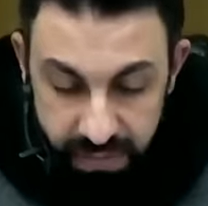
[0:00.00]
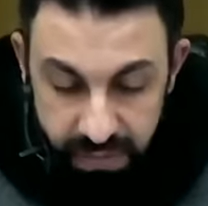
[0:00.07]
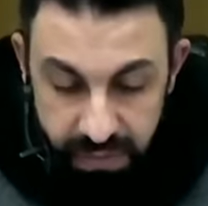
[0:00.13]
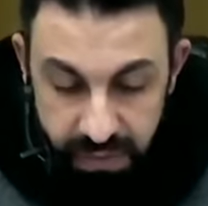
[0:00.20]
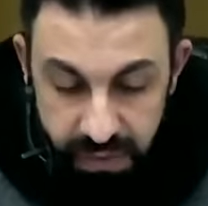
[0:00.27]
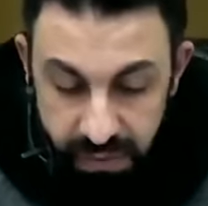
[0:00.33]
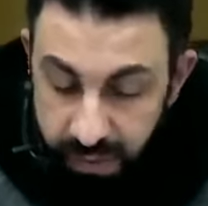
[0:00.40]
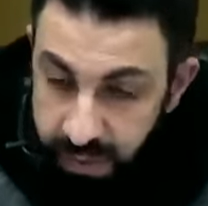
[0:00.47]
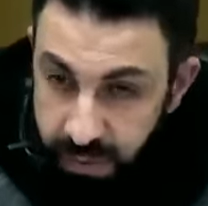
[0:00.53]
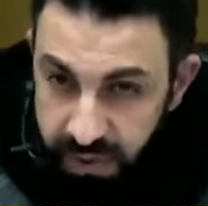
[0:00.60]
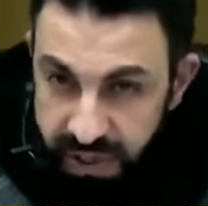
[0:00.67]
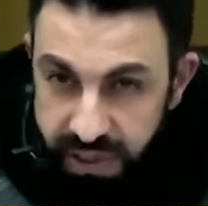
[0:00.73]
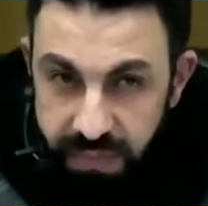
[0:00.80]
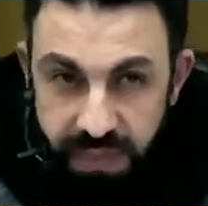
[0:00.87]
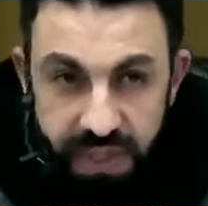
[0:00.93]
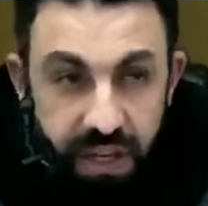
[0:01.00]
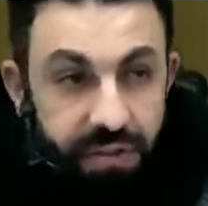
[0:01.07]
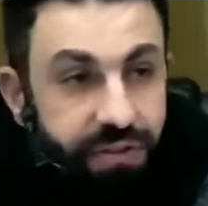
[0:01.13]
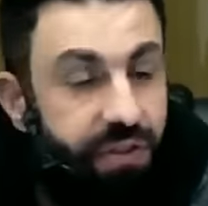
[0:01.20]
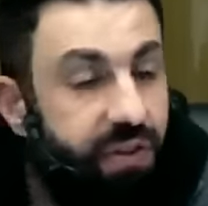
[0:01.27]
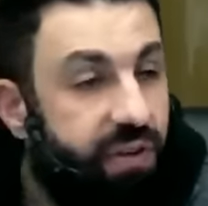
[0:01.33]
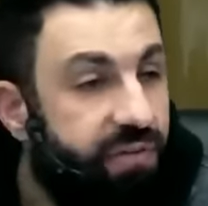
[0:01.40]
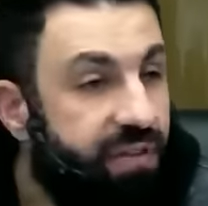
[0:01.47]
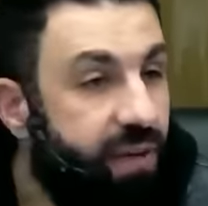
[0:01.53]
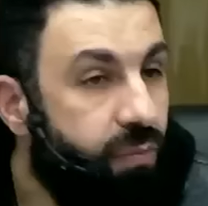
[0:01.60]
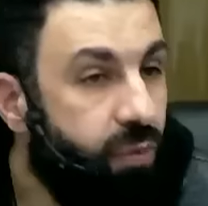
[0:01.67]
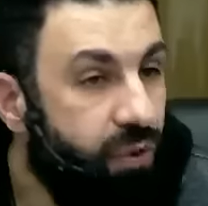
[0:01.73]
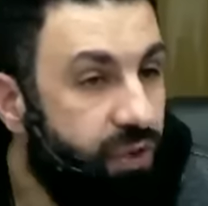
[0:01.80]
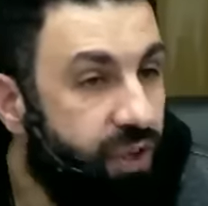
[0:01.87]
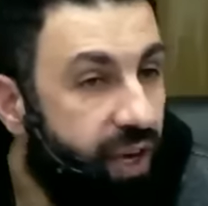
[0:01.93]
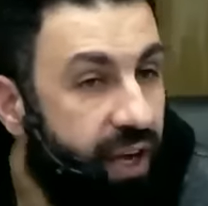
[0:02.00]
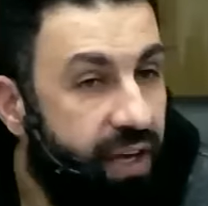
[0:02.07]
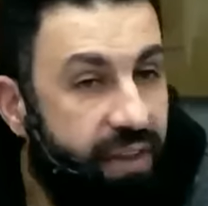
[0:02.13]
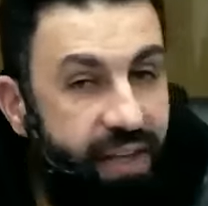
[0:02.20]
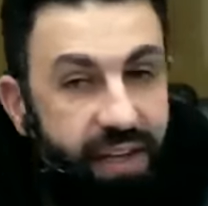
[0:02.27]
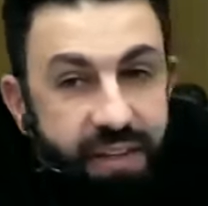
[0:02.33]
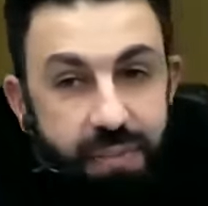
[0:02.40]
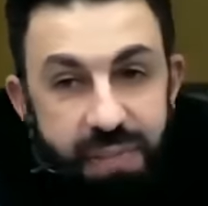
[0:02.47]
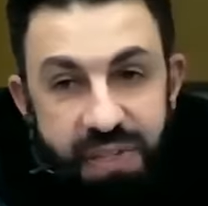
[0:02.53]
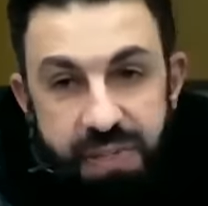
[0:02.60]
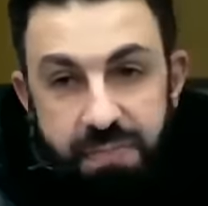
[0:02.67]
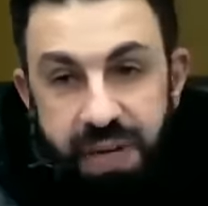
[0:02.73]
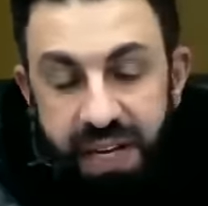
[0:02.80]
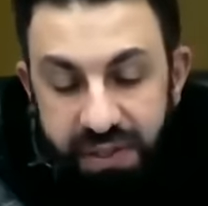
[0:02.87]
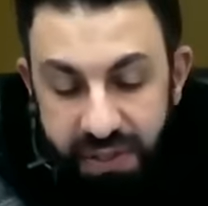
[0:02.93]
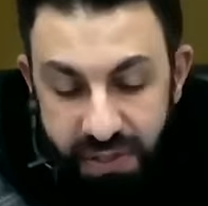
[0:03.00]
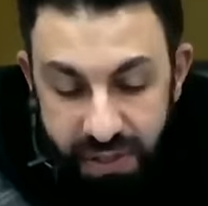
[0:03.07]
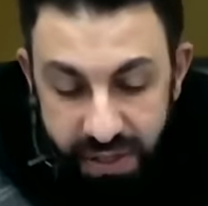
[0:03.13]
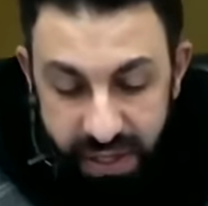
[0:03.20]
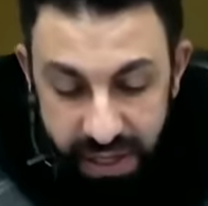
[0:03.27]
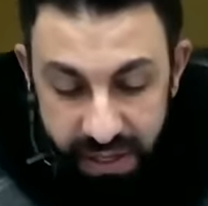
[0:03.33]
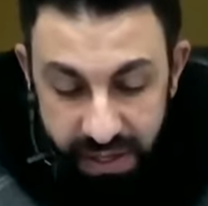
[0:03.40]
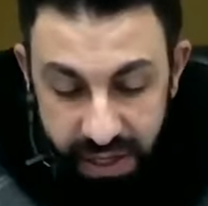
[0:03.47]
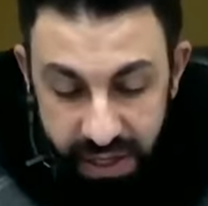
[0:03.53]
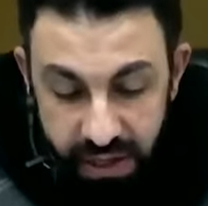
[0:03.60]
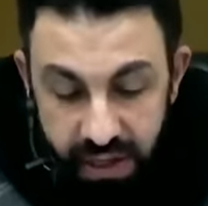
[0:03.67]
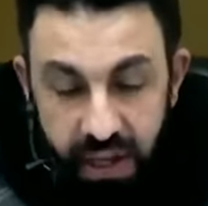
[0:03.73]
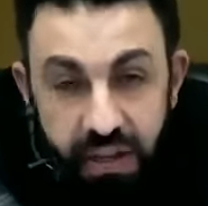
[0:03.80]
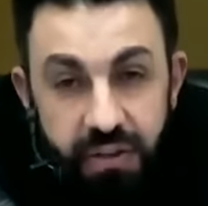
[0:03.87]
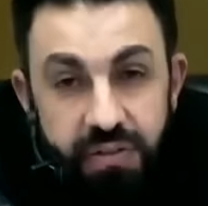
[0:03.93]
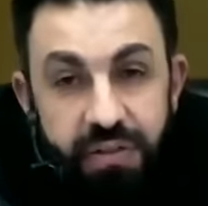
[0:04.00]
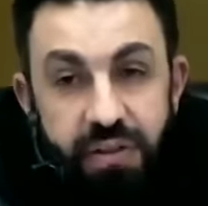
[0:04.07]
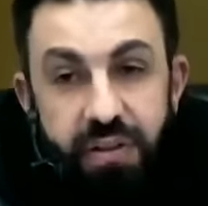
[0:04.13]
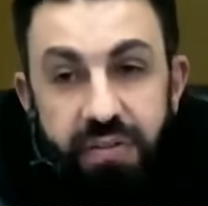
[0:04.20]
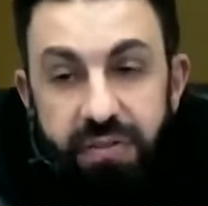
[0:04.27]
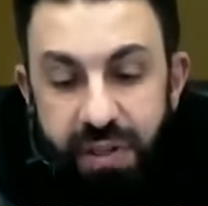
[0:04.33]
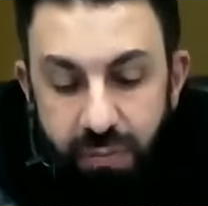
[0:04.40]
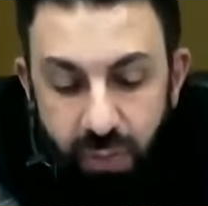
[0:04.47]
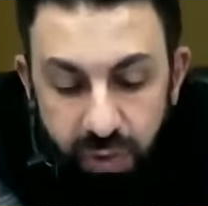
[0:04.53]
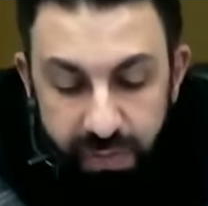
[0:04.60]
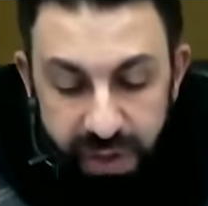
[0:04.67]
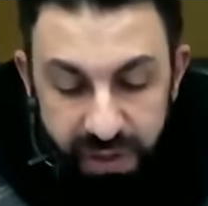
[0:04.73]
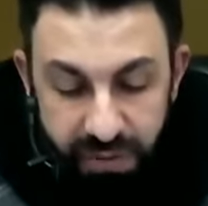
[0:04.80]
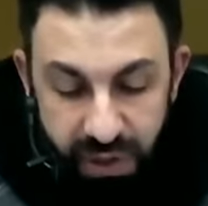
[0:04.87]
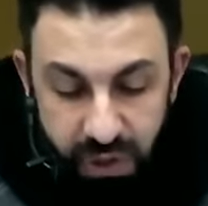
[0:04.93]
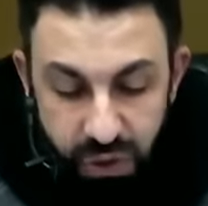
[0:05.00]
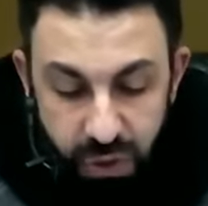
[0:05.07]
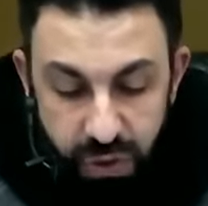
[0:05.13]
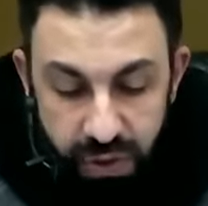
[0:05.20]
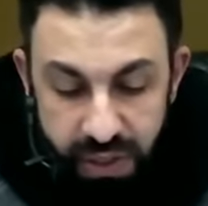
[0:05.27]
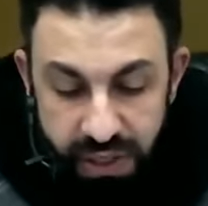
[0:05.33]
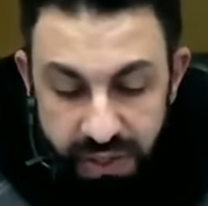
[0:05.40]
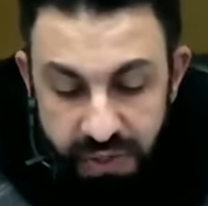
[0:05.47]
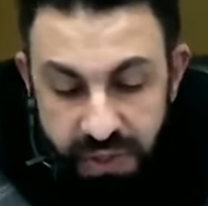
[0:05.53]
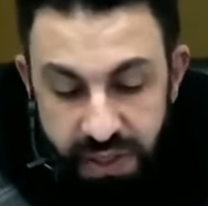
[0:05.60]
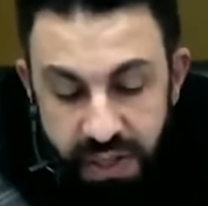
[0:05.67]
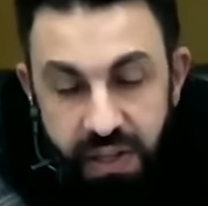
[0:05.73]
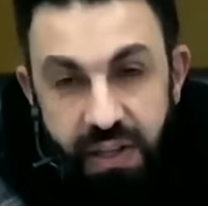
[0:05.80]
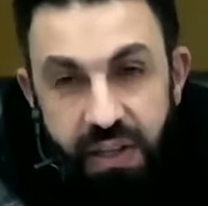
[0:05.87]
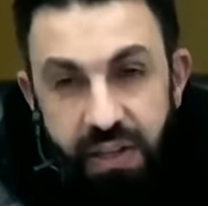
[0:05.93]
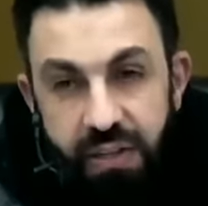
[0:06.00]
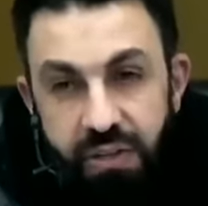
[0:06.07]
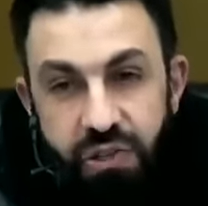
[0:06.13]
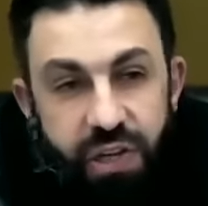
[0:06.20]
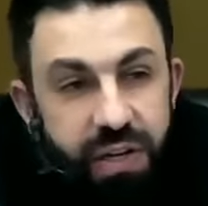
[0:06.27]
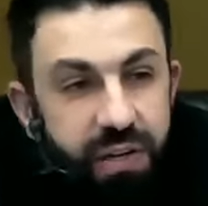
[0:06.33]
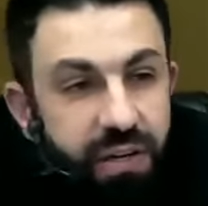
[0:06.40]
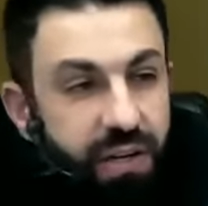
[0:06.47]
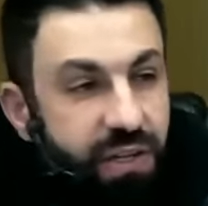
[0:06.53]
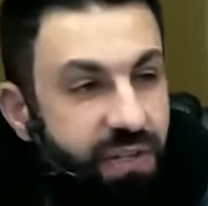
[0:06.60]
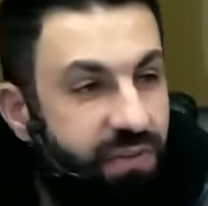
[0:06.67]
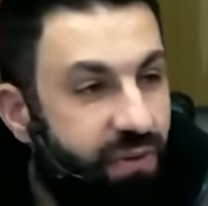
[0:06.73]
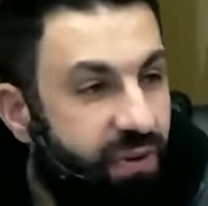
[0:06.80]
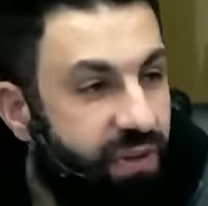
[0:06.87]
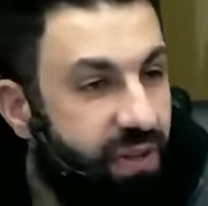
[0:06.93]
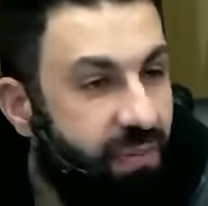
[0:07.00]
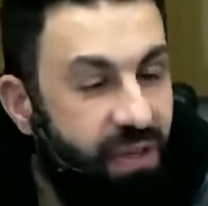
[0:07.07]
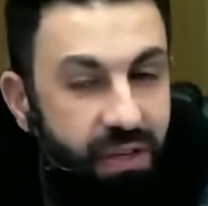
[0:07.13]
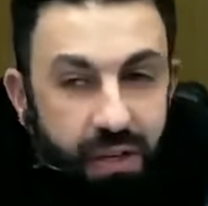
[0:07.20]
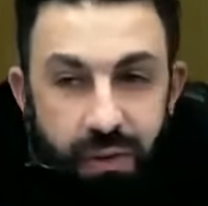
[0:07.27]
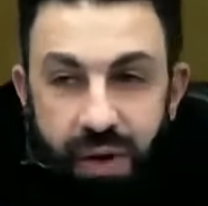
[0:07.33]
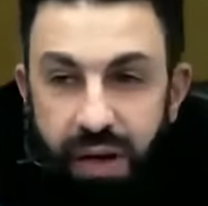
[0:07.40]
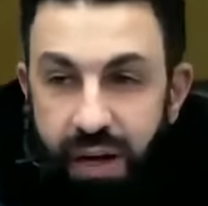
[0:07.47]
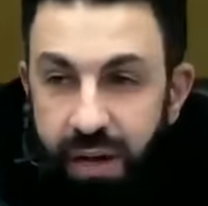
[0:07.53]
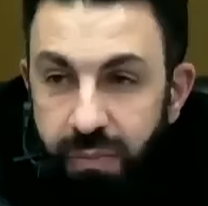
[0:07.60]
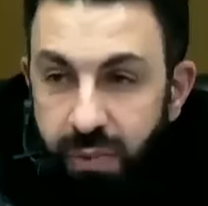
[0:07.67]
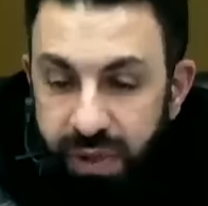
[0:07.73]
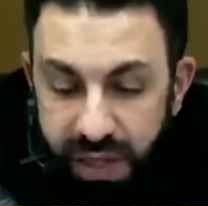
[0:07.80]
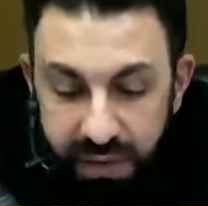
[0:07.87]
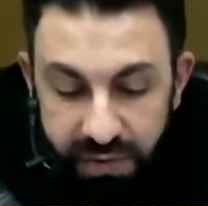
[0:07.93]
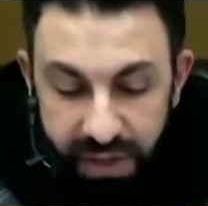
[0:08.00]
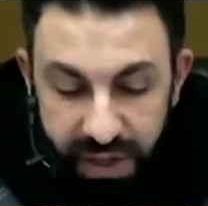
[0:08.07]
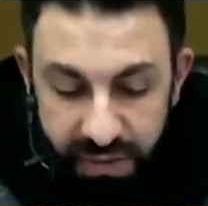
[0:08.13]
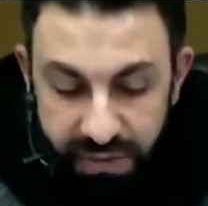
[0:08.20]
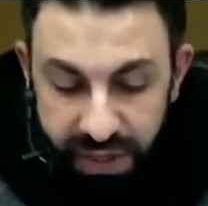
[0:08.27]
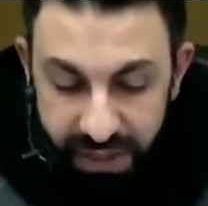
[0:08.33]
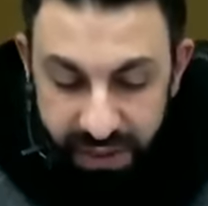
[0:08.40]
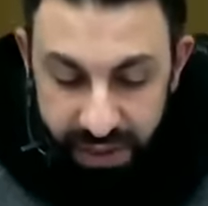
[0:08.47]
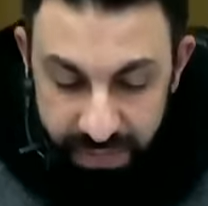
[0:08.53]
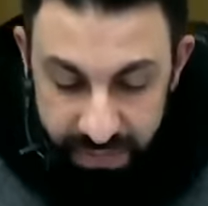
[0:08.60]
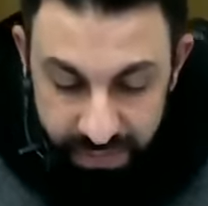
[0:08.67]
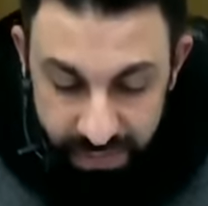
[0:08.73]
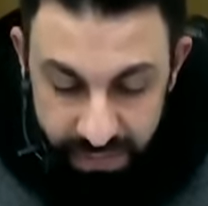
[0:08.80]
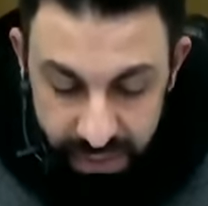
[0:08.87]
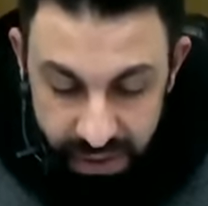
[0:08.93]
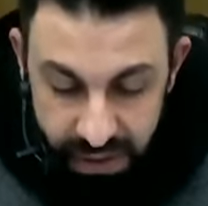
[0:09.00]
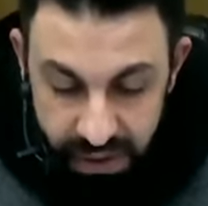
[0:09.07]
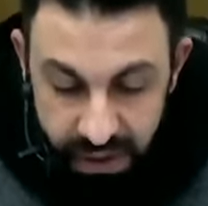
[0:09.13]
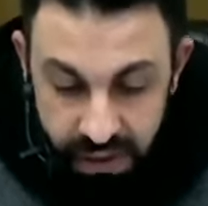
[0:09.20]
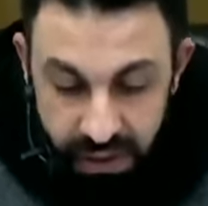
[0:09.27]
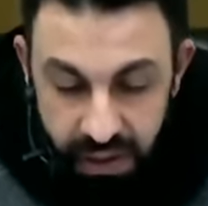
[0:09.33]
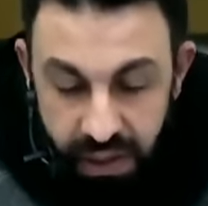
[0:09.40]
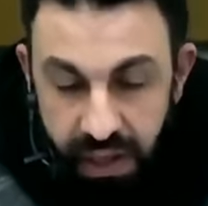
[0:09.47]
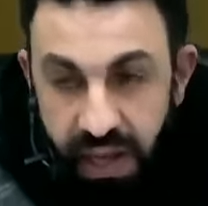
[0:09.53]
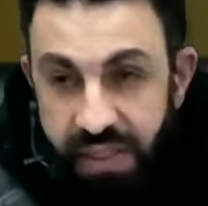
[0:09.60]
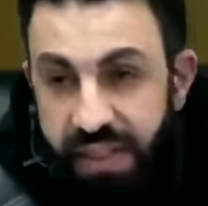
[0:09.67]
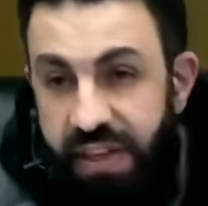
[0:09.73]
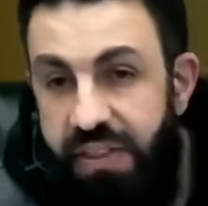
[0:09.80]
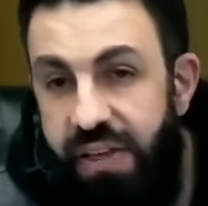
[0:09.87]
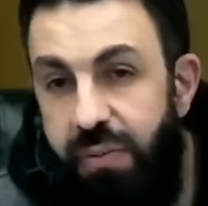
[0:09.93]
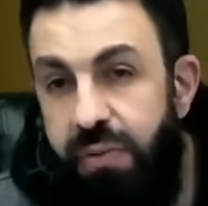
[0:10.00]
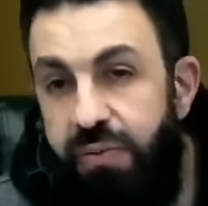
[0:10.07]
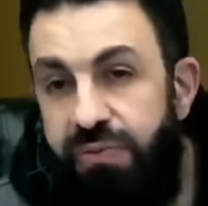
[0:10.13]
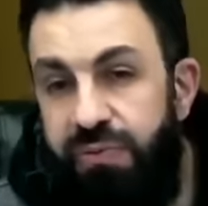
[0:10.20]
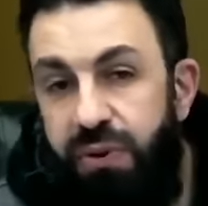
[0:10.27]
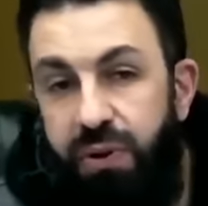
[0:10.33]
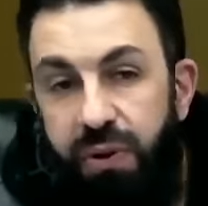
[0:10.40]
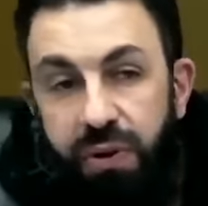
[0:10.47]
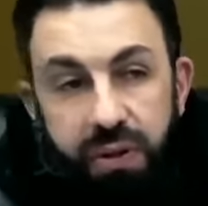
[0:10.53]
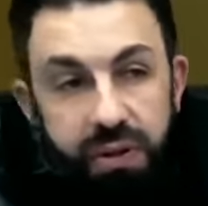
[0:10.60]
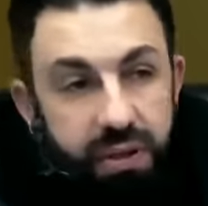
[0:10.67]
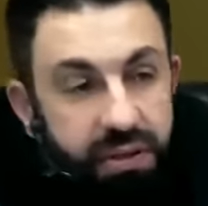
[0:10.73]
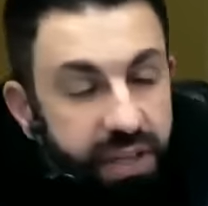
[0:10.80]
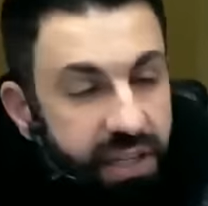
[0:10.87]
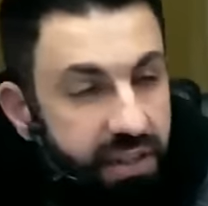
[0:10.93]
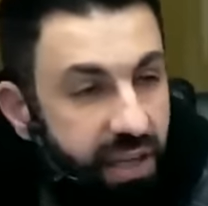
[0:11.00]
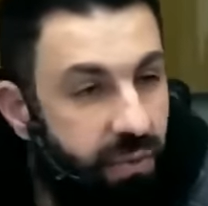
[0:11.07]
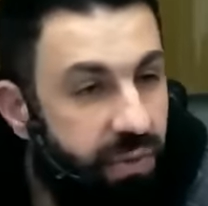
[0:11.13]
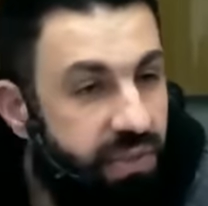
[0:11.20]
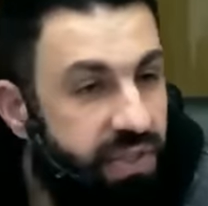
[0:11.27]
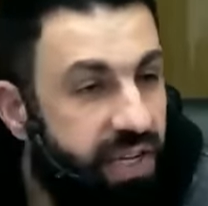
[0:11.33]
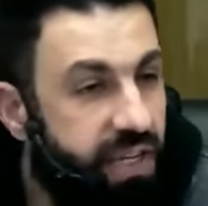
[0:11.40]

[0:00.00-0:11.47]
from the Muslims. A third of them will die, they are the best martyrs on that day, and a third of them will be victorious. Jannah is for them and no harm will ever affect them. And then they will fall, then they will take